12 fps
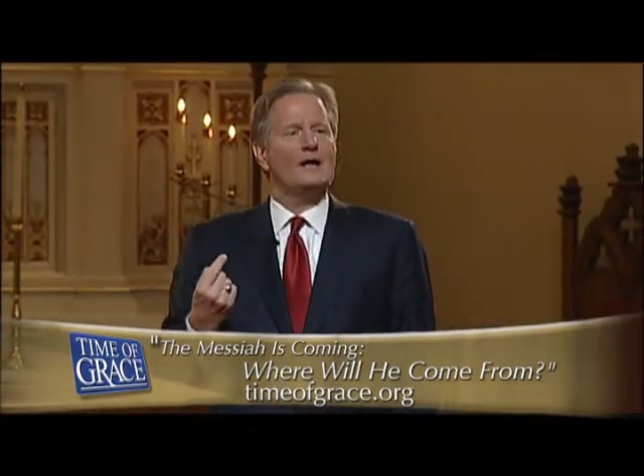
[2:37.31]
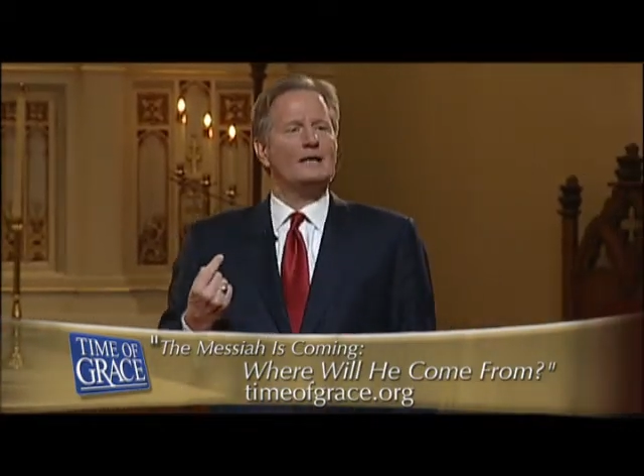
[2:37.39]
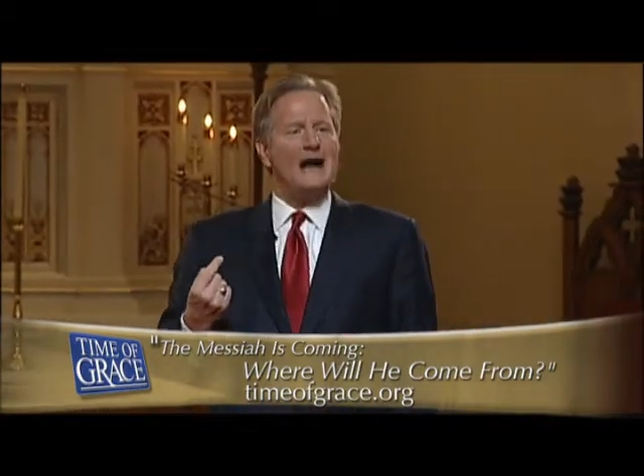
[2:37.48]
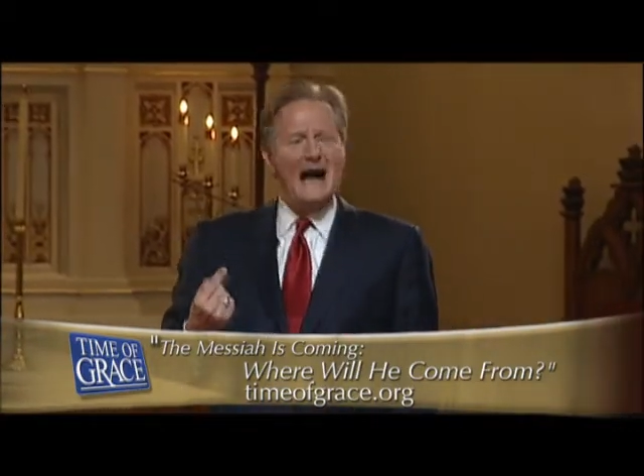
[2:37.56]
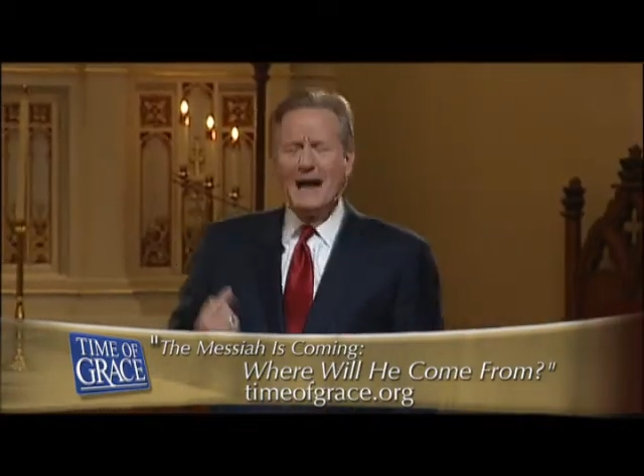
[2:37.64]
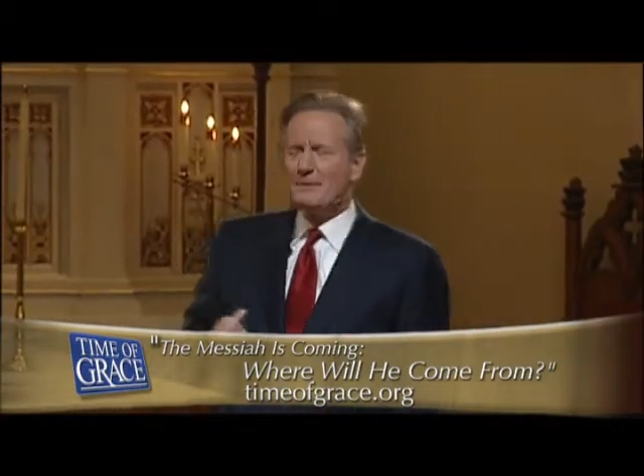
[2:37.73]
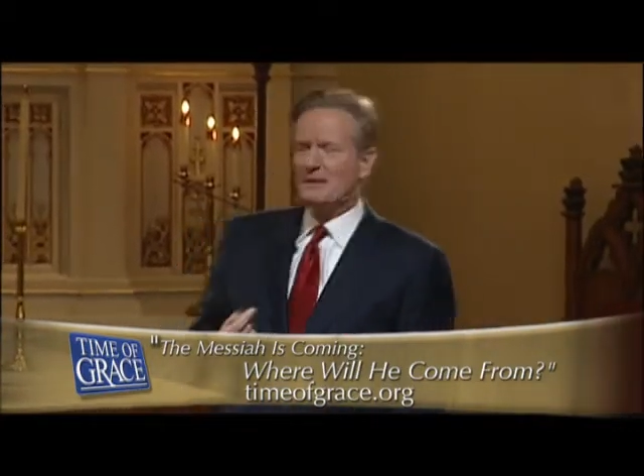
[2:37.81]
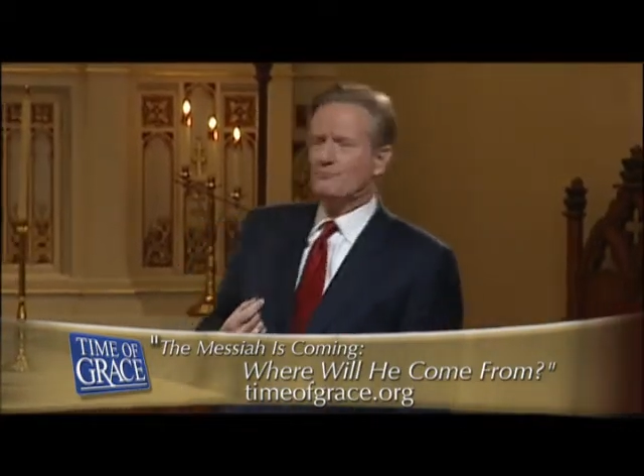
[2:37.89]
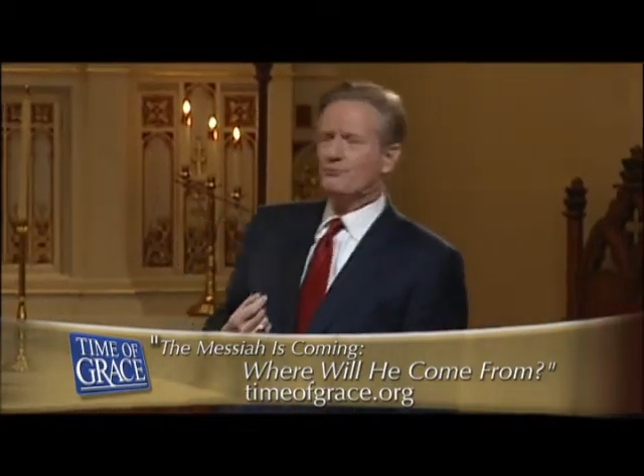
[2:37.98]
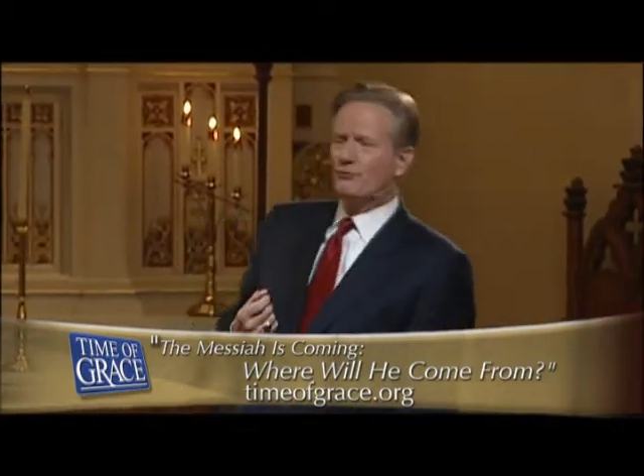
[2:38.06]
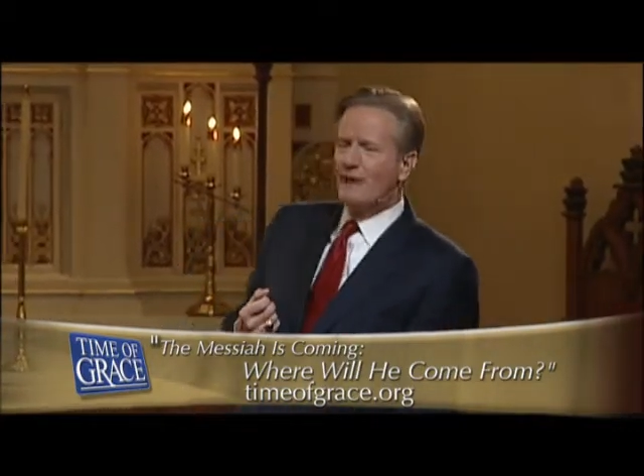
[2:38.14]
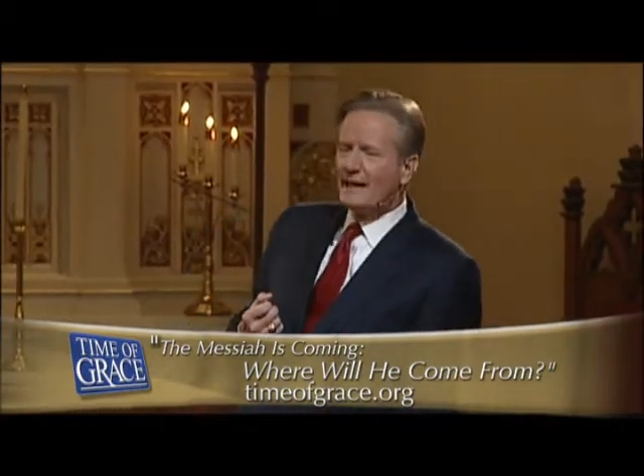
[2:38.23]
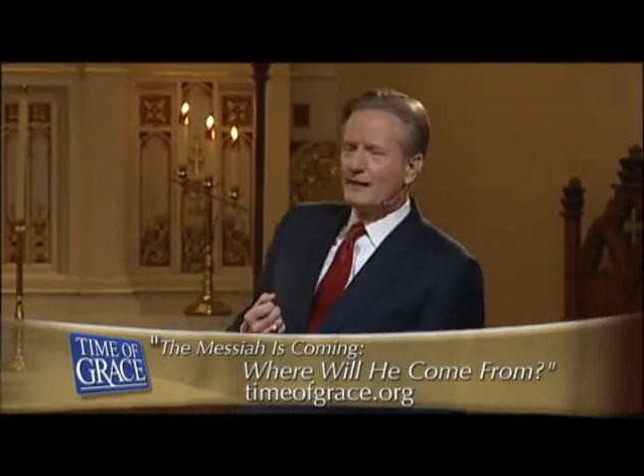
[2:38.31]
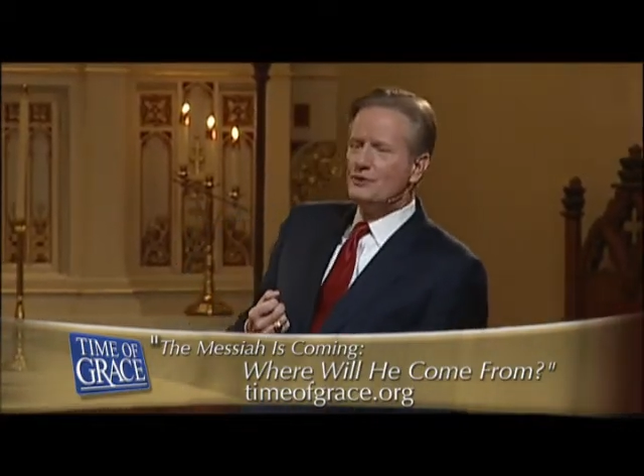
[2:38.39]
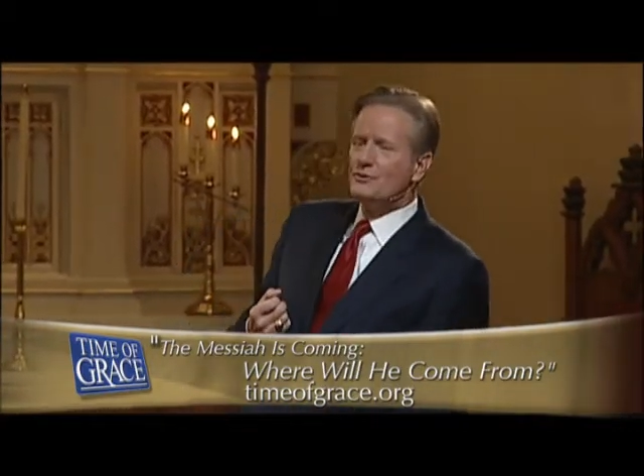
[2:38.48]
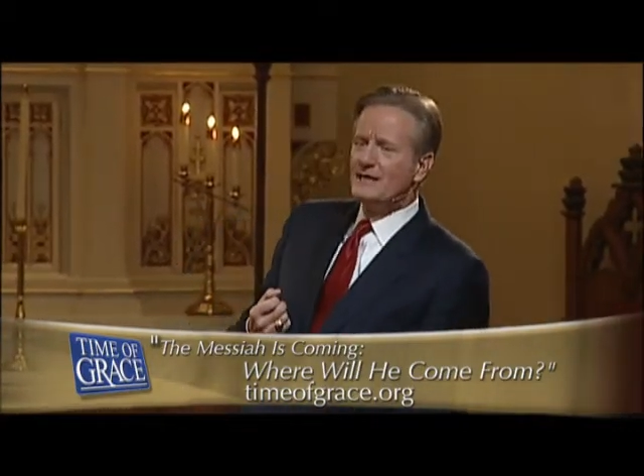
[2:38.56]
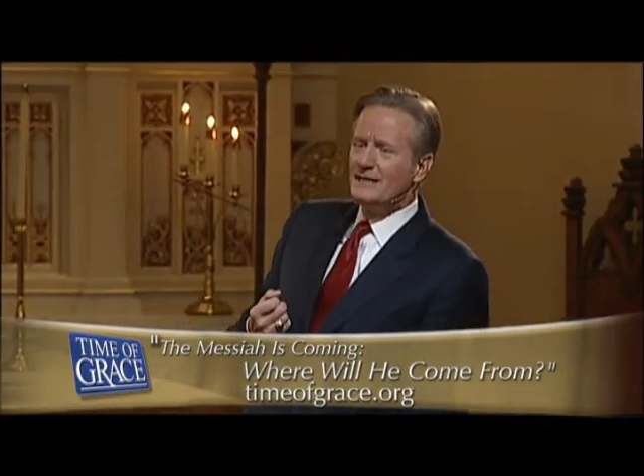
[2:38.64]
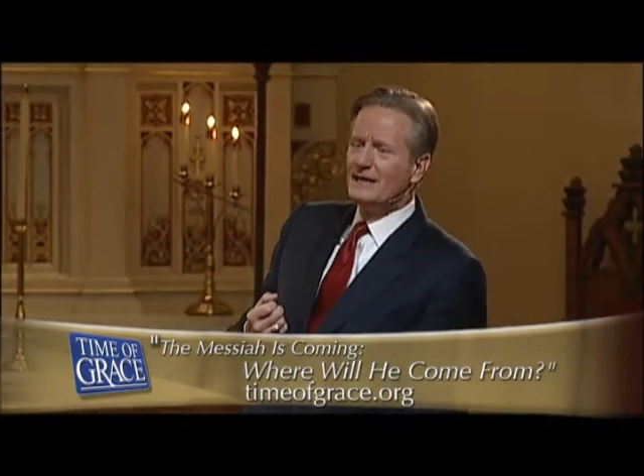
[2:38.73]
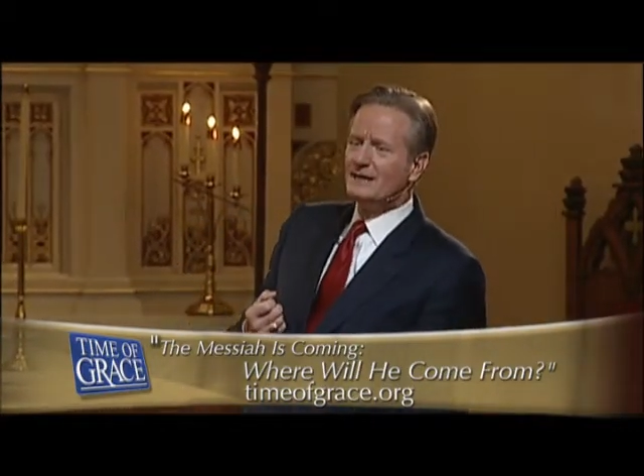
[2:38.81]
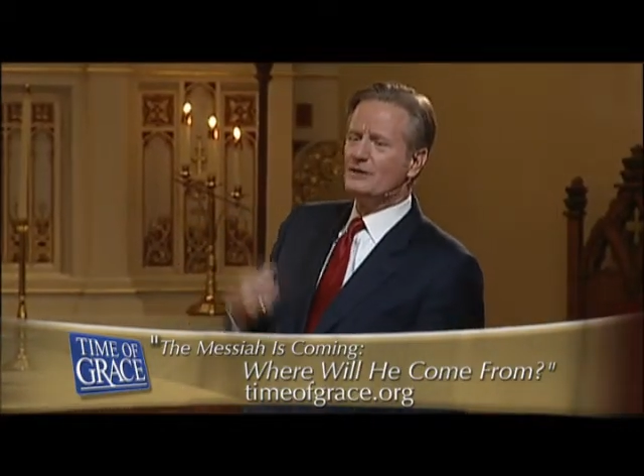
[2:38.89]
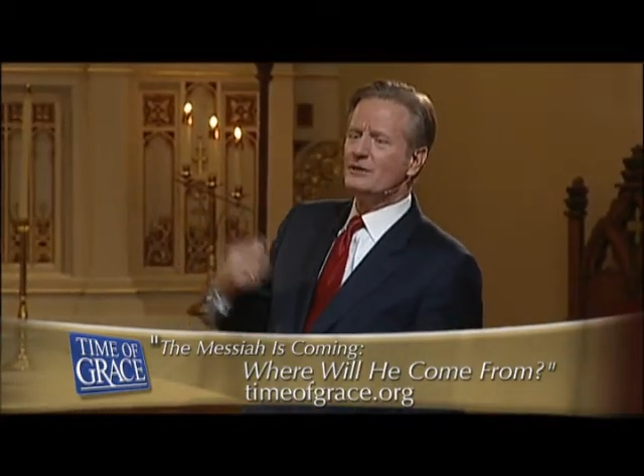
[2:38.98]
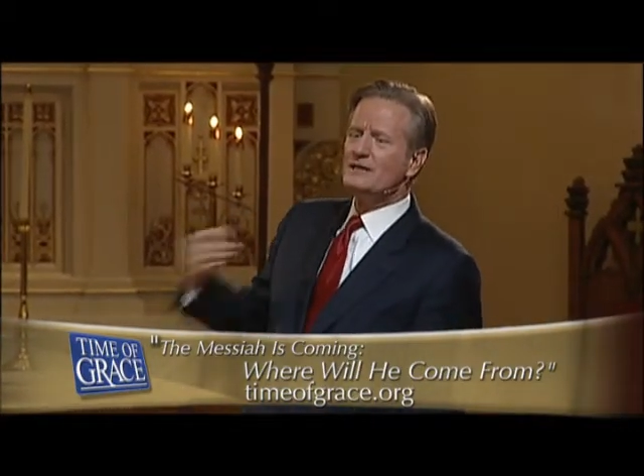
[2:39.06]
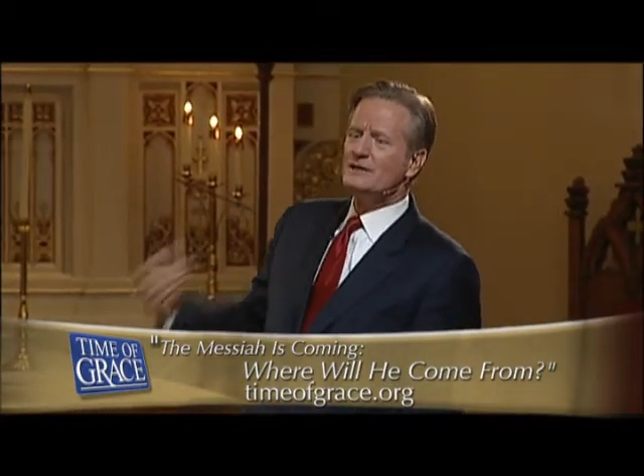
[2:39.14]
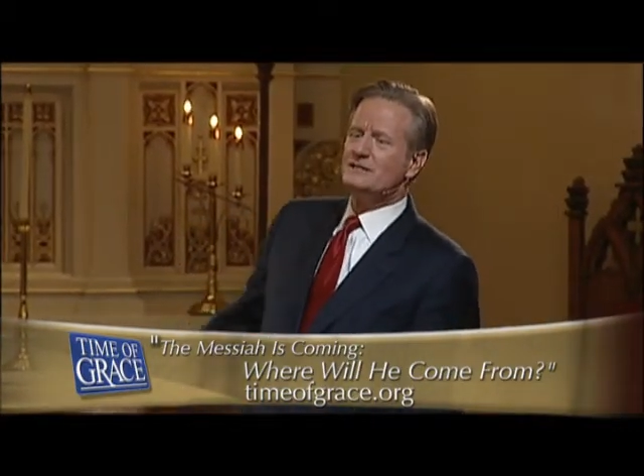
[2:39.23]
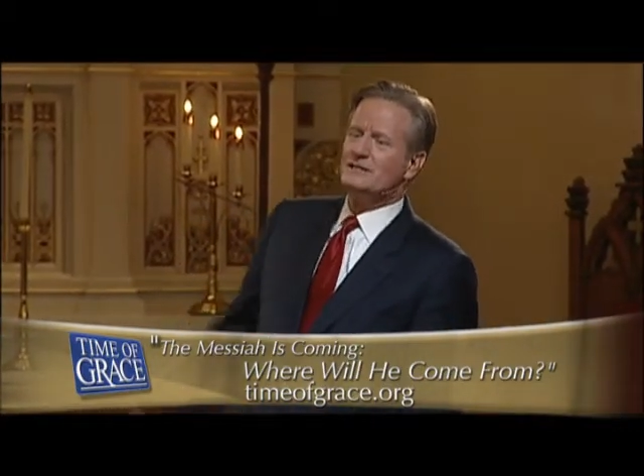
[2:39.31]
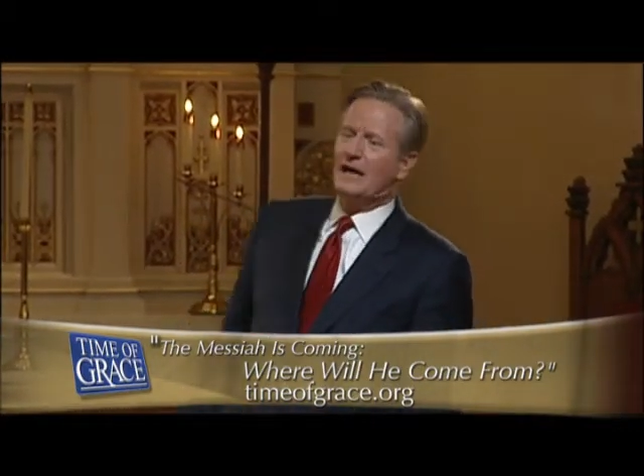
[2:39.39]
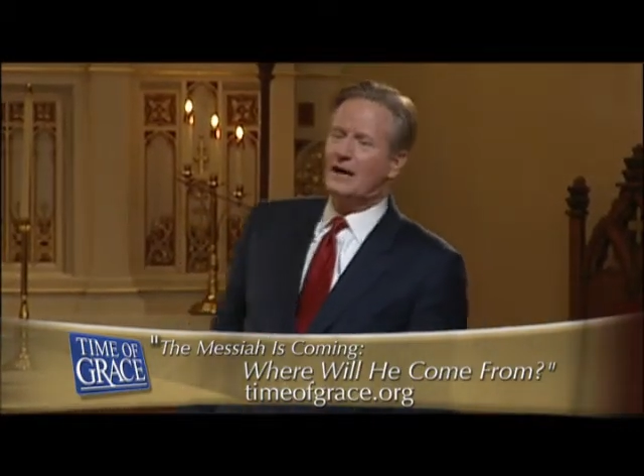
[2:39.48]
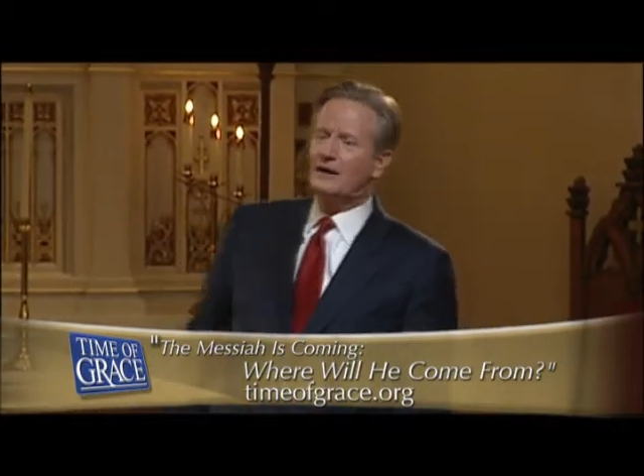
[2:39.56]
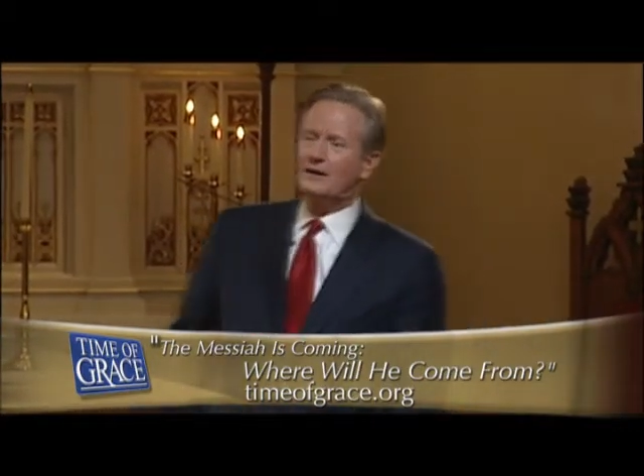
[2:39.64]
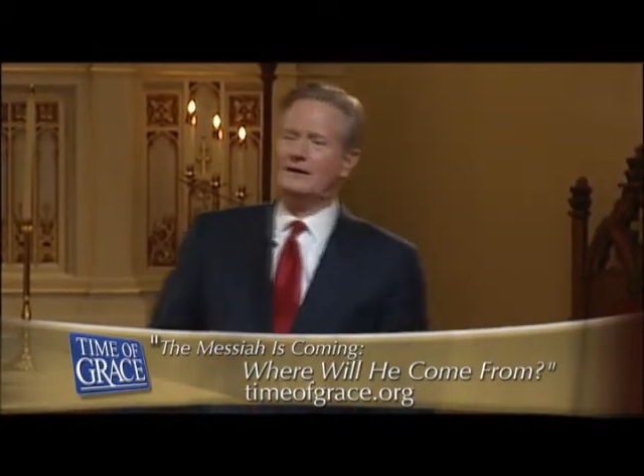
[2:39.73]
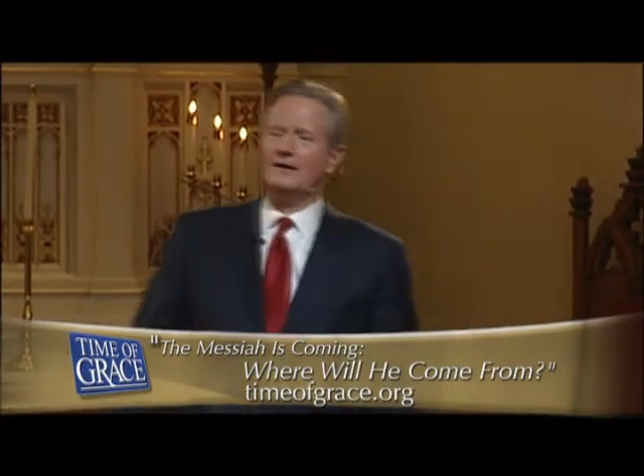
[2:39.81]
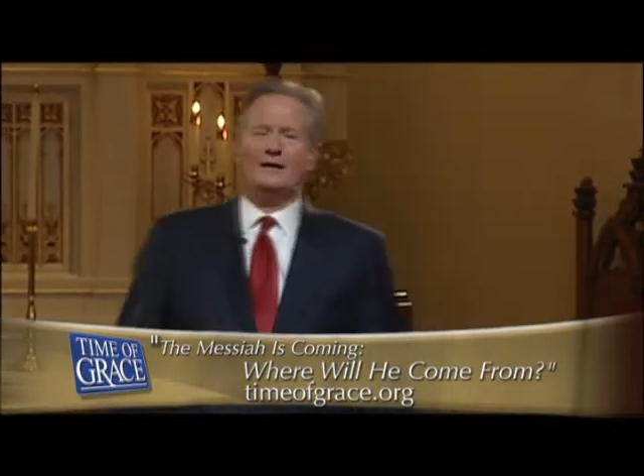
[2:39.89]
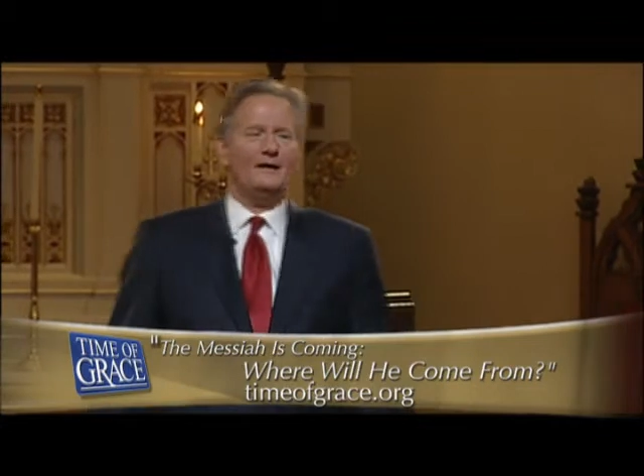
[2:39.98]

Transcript: Calm and bright. Are you kidding? They're in the dark.